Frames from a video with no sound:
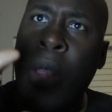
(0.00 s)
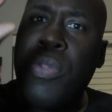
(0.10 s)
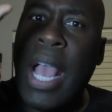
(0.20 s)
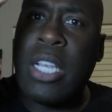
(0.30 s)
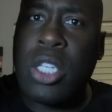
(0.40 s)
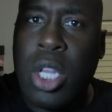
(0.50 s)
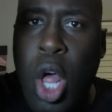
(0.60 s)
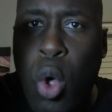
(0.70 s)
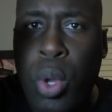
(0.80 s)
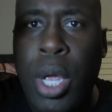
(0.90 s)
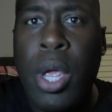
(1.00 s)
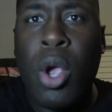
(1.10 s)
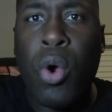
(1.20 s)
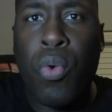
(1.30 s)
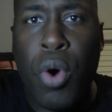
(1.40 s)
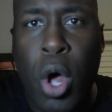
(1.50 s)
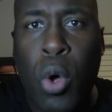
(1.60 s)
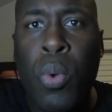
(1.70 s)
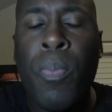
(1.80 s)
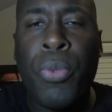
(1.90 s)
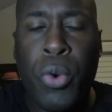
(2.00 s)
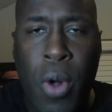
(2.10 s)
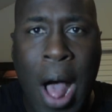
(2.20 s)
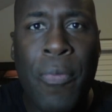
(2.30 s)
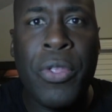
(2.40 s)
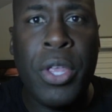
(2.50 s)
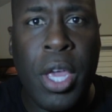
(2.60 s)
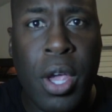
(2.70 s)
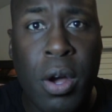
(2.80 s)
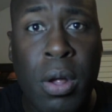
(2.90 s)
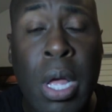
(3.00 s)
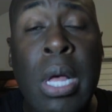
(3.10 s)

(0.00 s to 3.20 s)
they slowly grow throughout the year.